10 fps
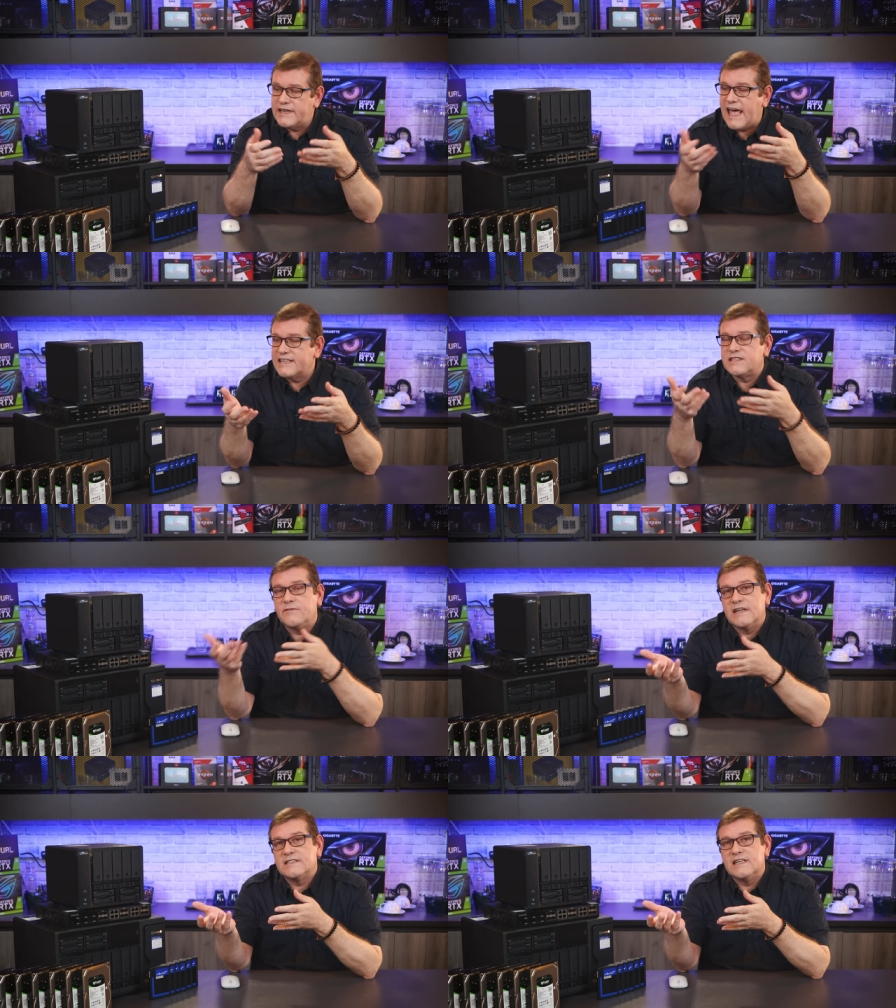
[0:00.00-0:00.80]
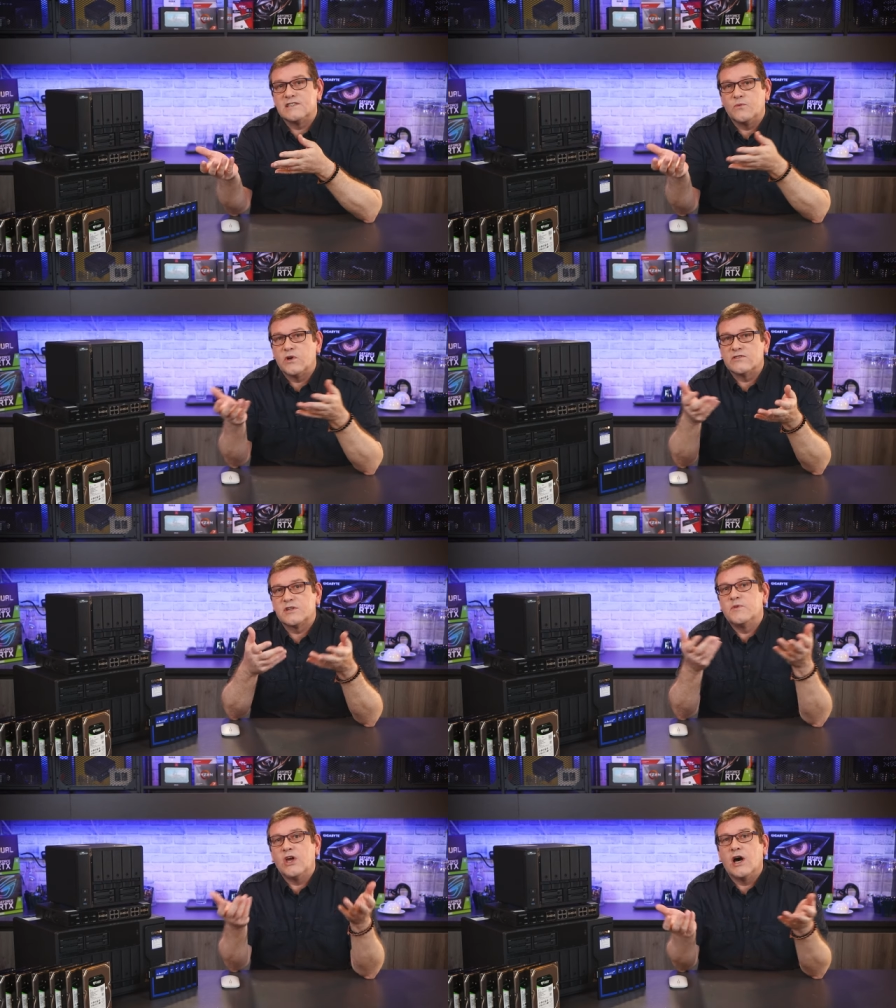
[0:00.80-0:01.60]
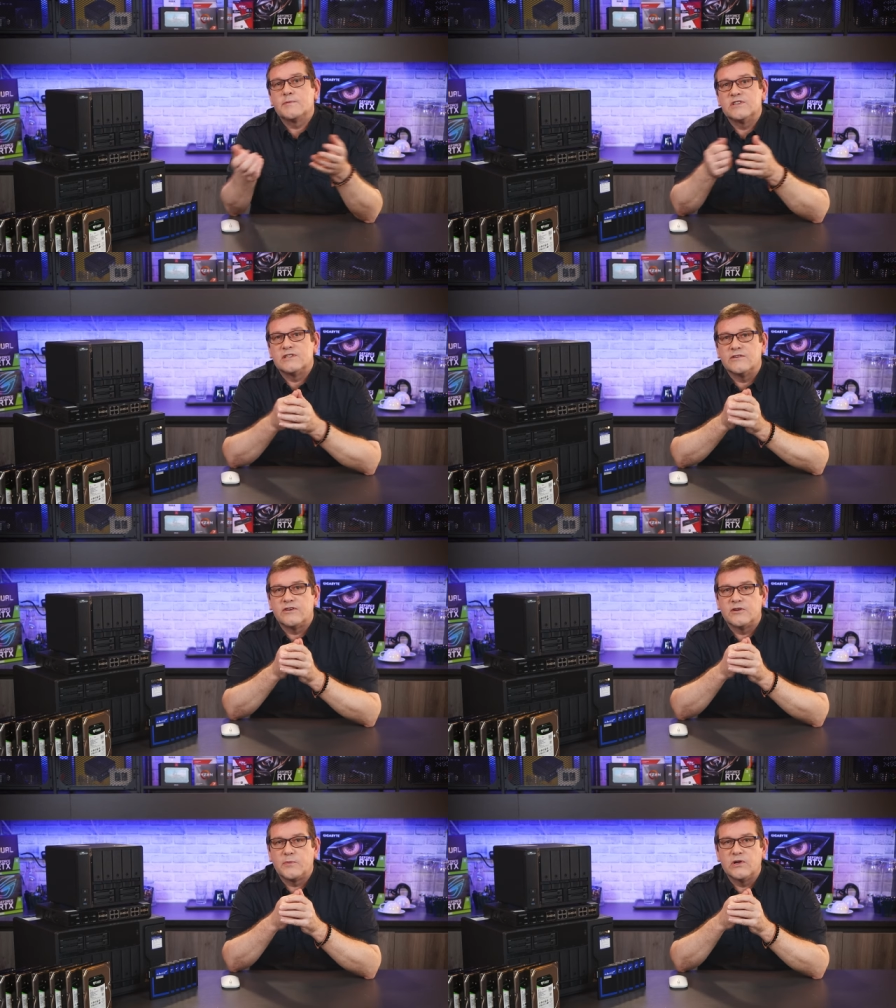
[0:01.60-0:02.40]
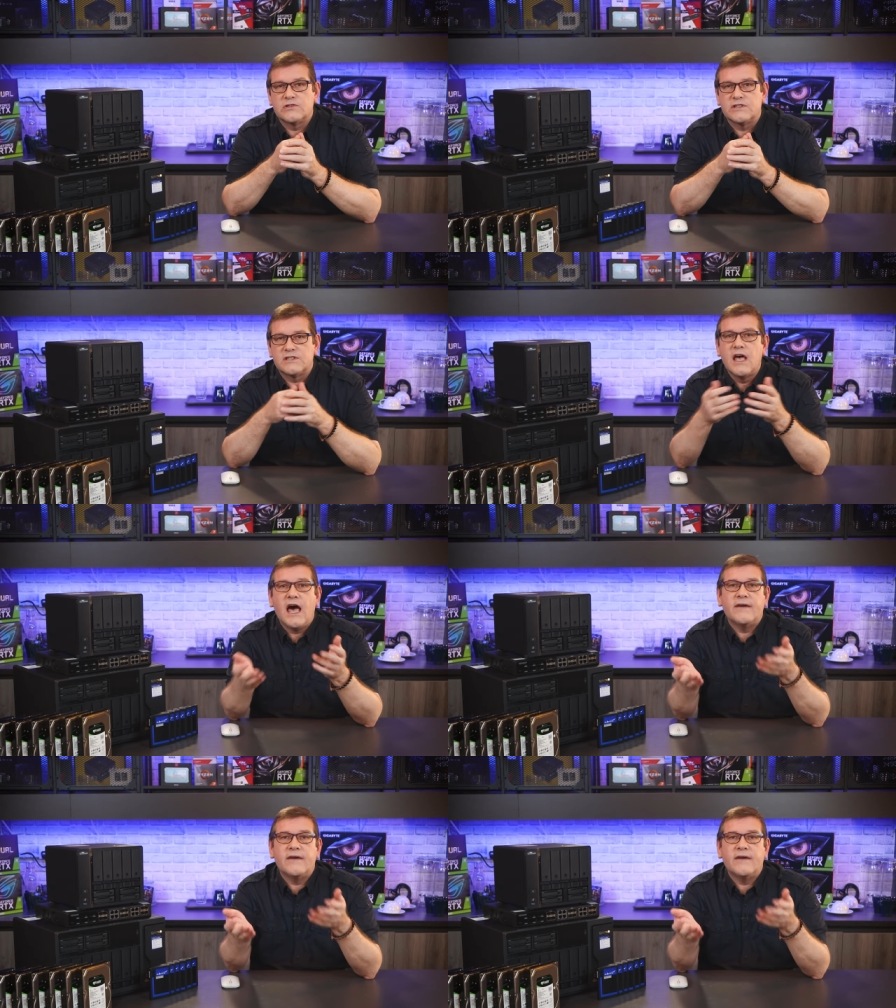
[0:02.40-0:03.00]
a NAS device is and what are some of the options out there to purchase,